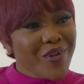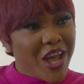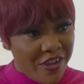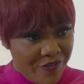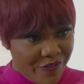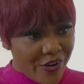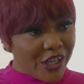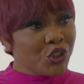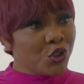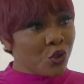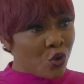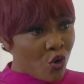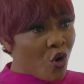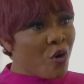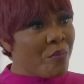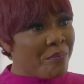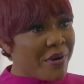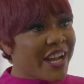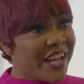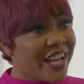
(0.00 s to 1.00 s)
If I should
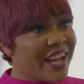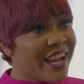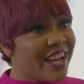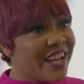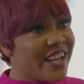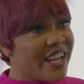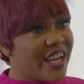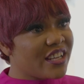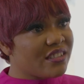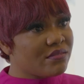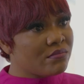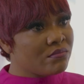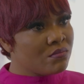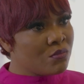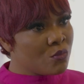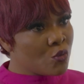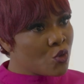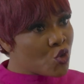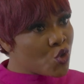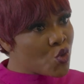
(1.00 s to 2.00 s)
come back here again
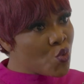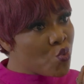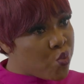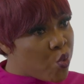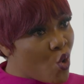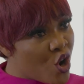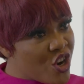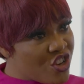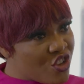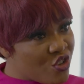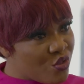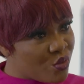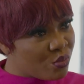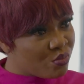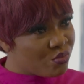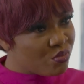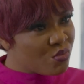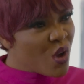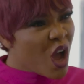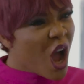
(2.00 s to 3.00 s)
to warn you,
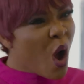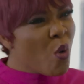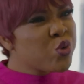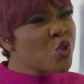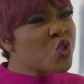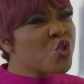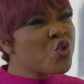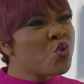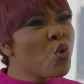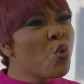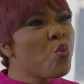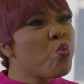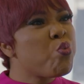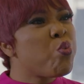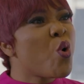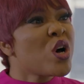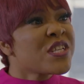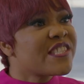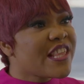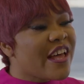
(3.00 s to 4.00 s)
I will do
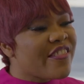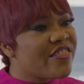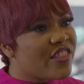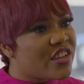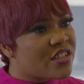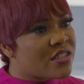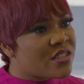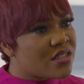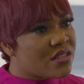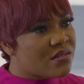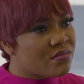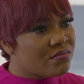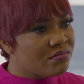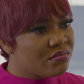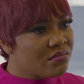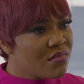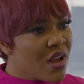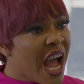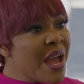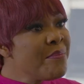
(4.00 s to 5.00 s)
worse than this.
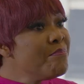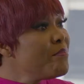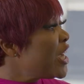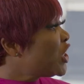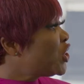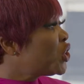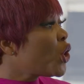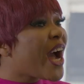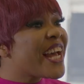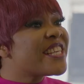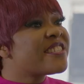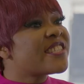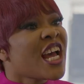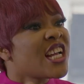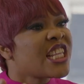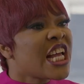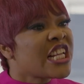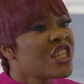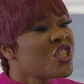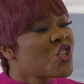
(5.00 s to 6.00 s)
I make sure I
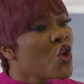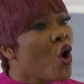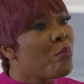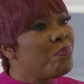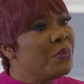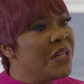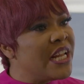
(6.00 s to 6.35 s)
scatter this whole